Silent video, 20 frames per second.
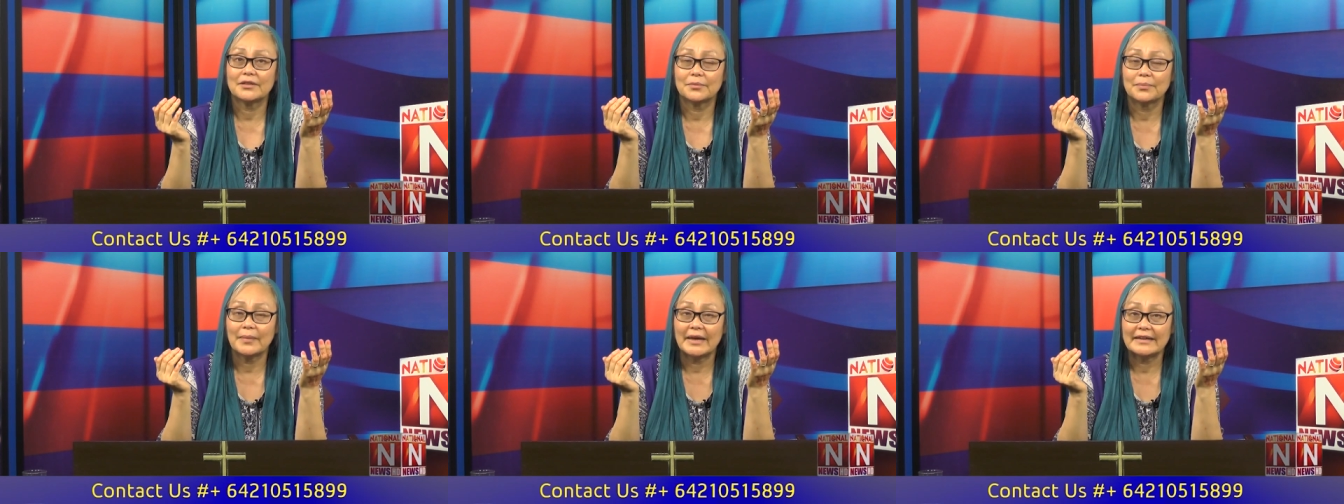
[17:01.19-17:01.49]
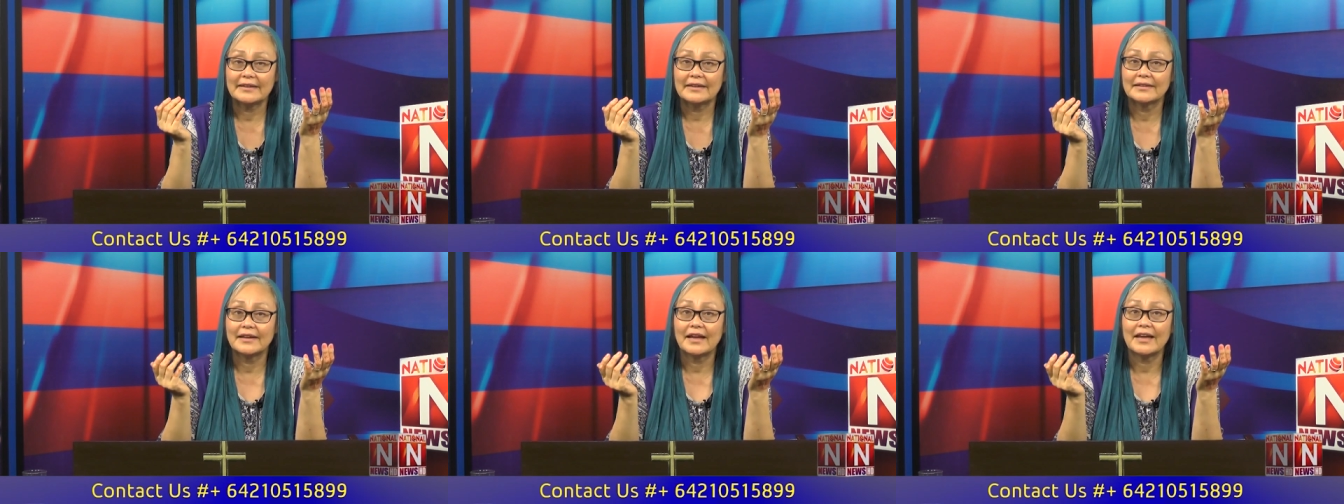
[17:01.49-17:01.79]
to
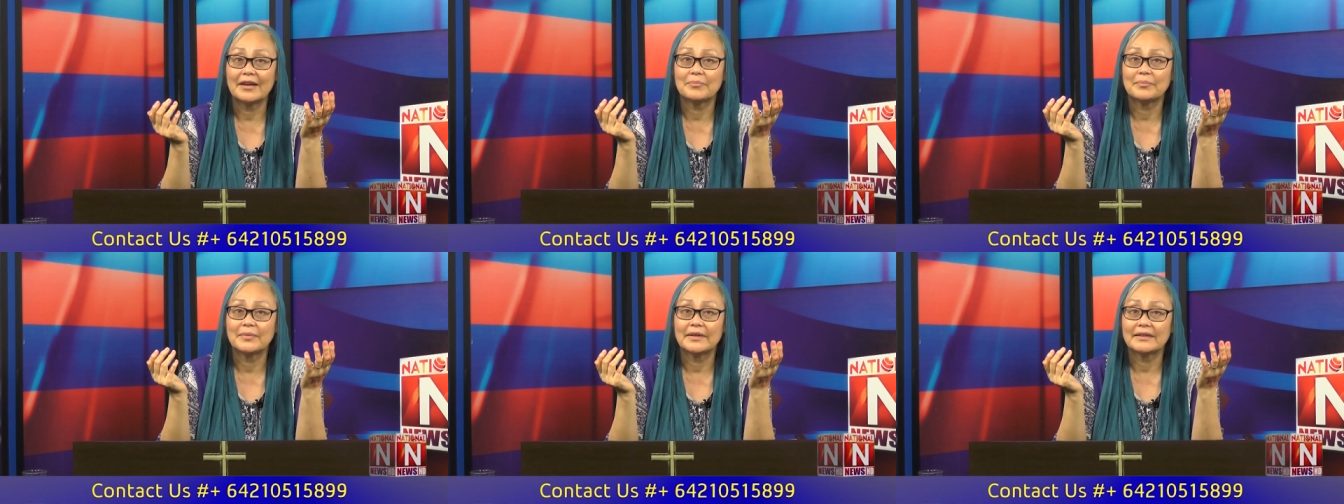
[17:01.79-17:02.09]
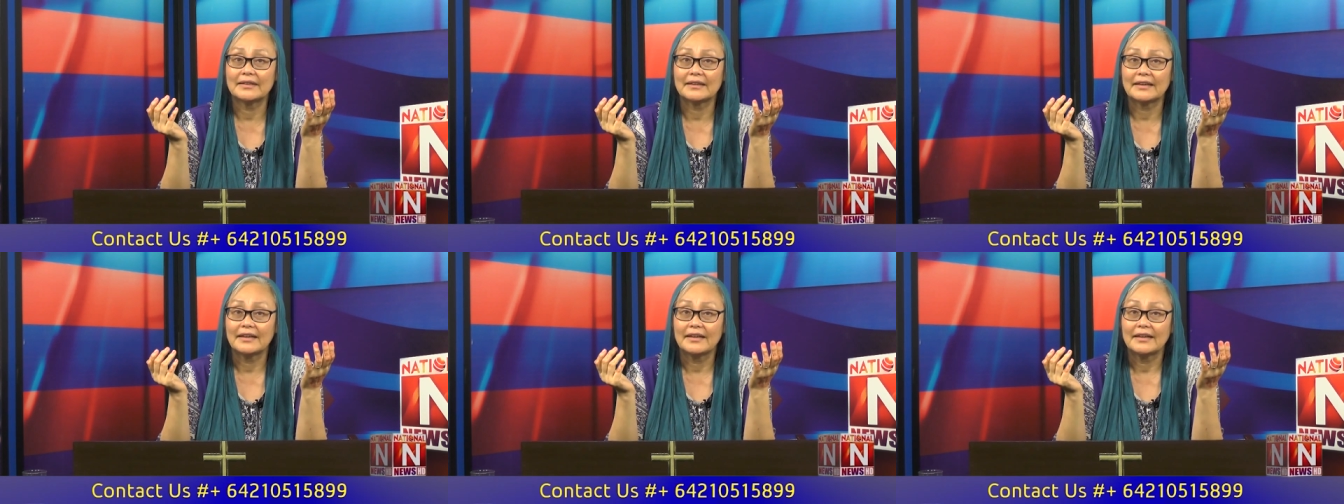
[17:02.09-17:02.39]
make it
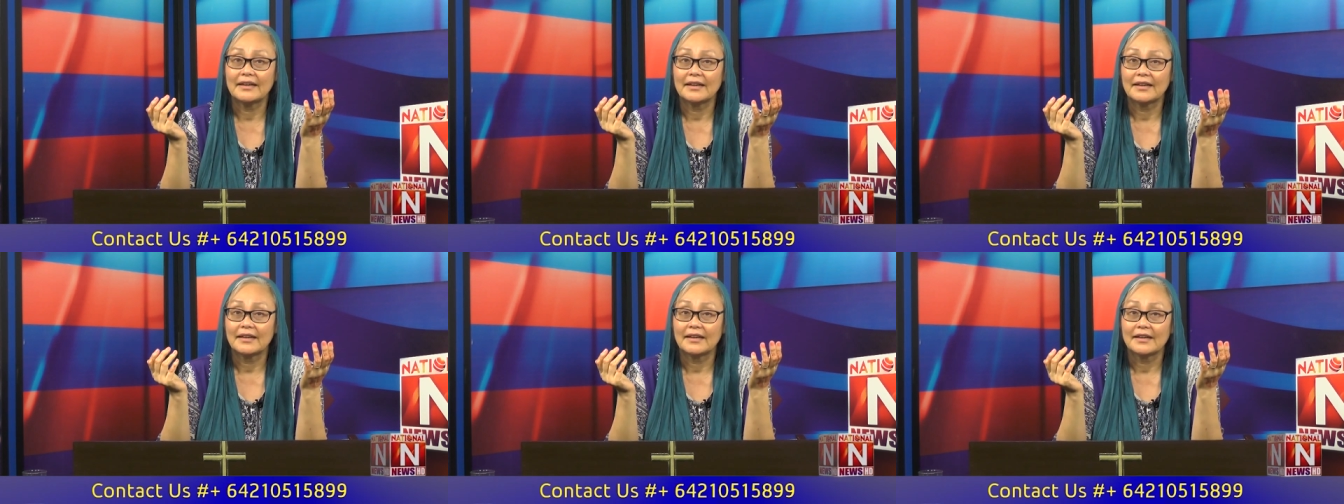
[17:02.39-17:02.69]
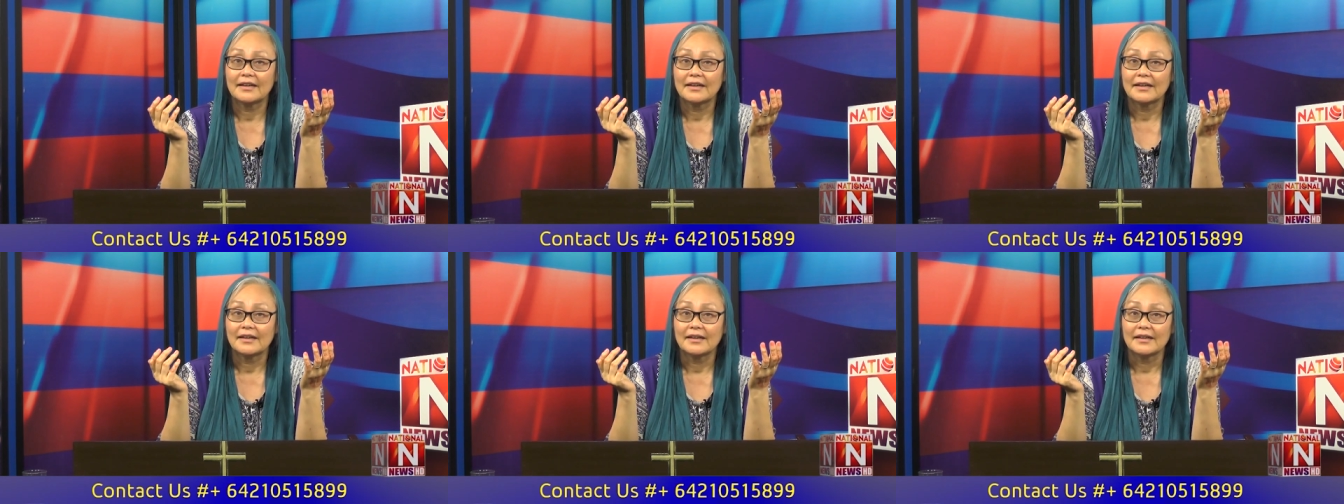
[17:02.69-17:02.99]
happen.
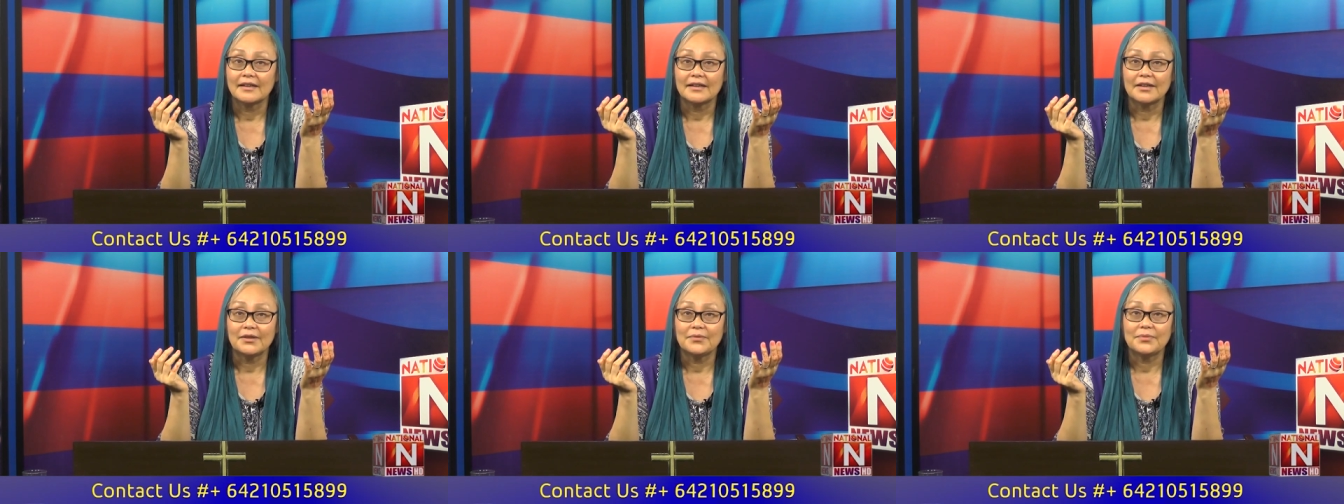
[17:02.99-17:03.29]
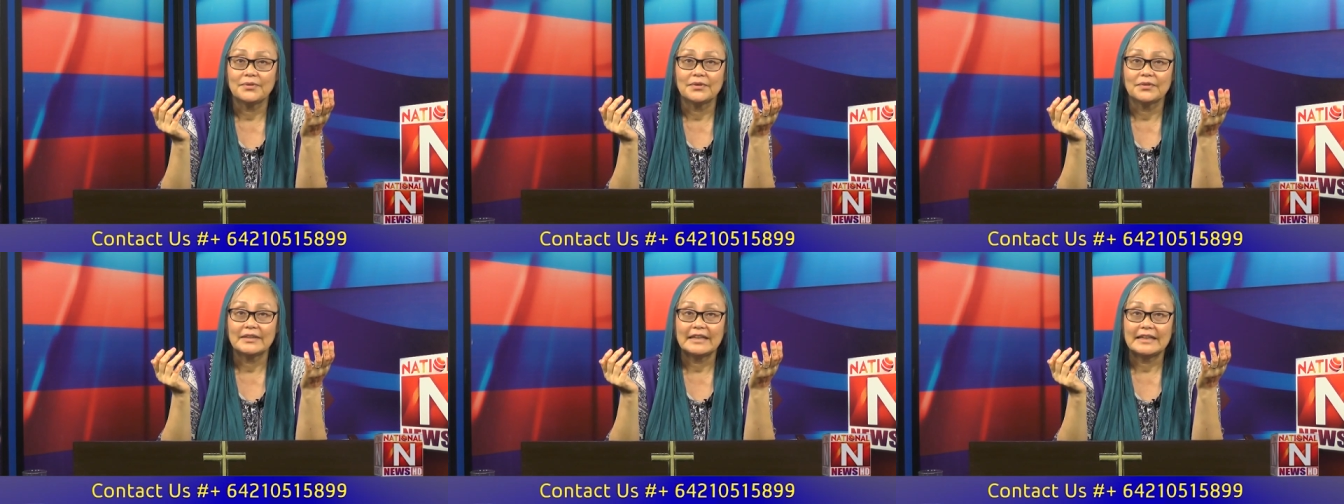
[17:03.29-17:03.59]

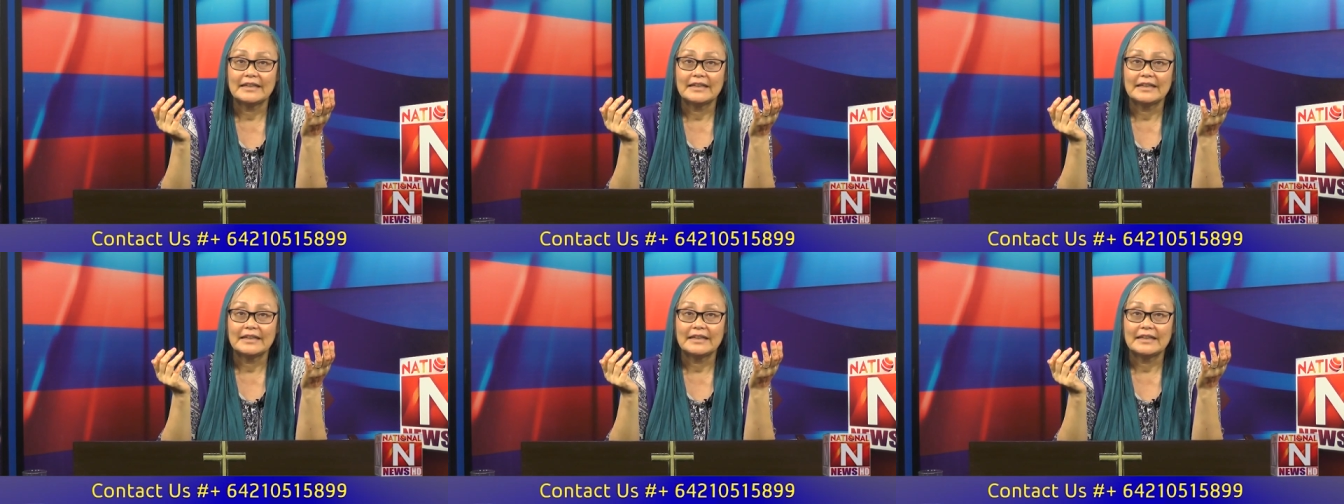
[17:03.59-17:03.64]
If you